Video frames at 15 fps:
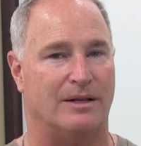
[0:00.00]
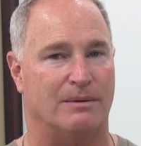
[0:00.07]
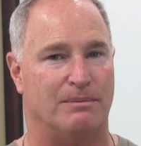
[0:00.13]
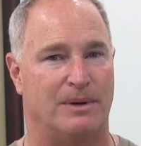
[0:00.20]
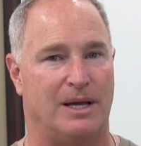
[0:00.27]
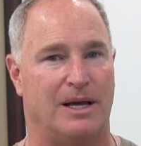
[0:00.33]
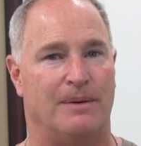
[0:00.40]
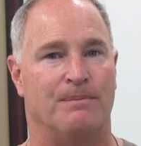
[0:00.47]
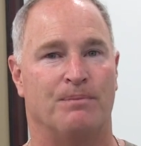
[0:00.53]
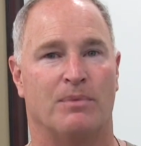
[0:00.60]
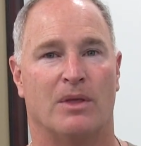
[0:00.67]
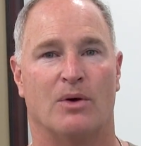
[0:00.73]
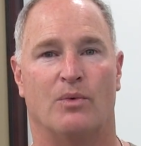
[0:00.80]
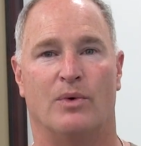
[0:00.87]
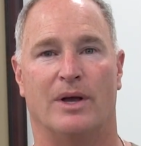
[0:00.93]
to be,
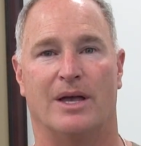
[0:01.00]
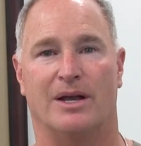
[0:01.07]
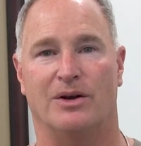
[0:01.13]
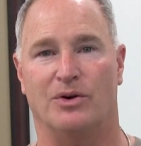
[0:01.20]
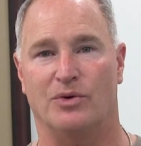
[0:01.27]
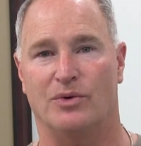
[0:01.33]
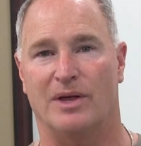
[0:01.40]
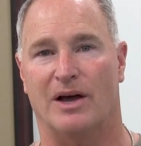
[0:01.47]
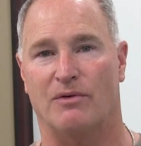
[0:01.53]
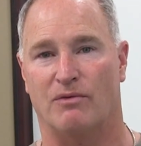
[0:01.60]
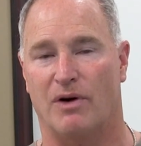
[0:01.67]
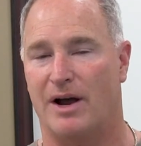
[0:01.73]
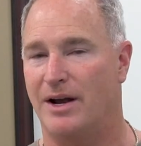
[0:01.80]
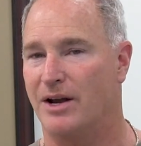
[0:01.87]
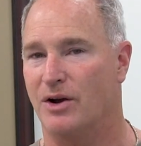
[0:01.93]
we can do that
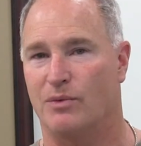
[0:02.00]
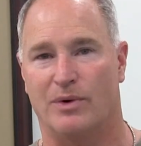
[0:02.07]
right here.